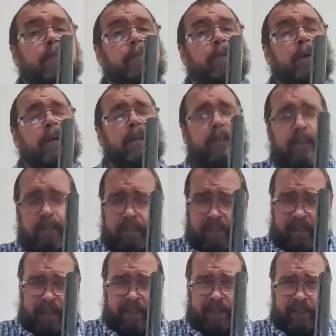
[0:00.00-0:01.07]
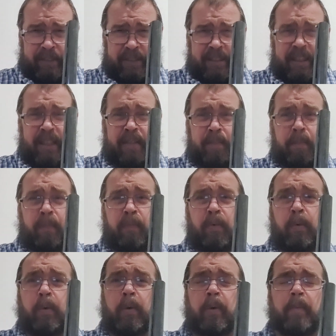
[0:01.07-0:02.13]
but as I've stated
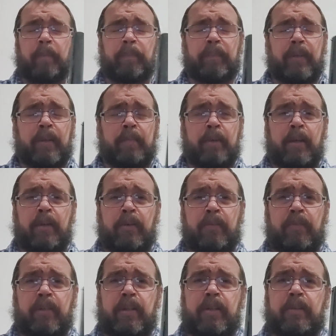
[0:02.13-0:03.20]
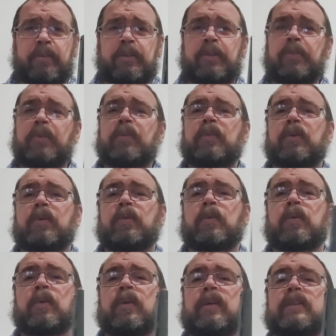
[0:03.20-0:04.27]
before in my other videos, 2
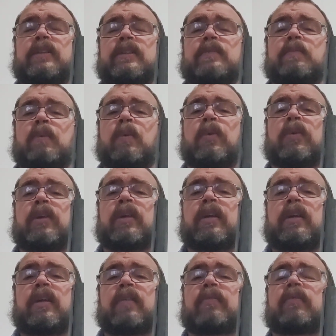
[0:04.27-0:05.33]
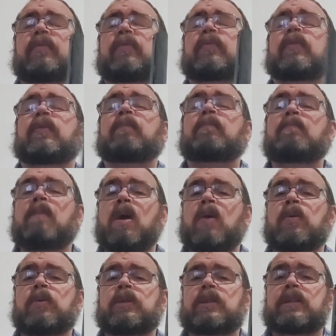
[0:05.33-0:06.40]
3/4 inch is more than enough for
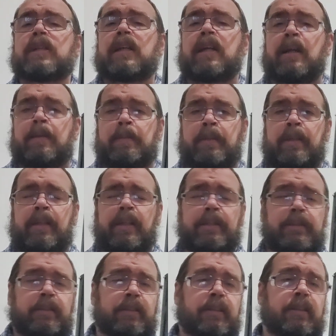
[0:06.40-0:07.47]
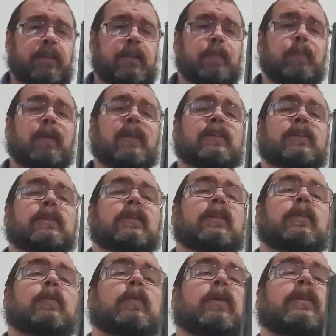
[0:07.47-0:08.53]
most applications,
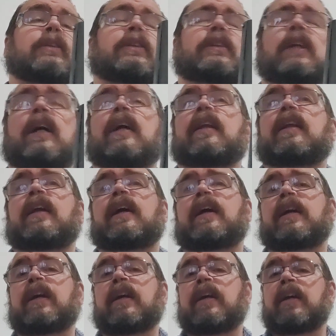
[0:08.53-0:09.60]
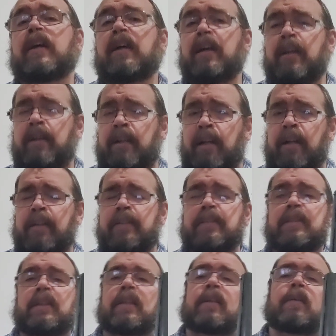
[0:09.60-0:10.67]
especially with shot like
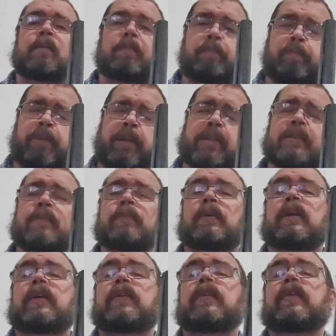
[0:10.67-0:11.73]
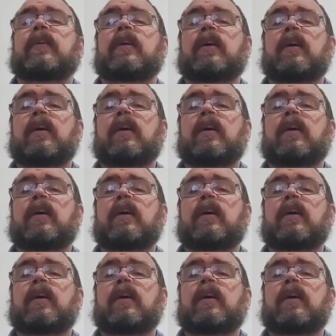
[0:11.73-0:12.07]
tungsten, bismuth,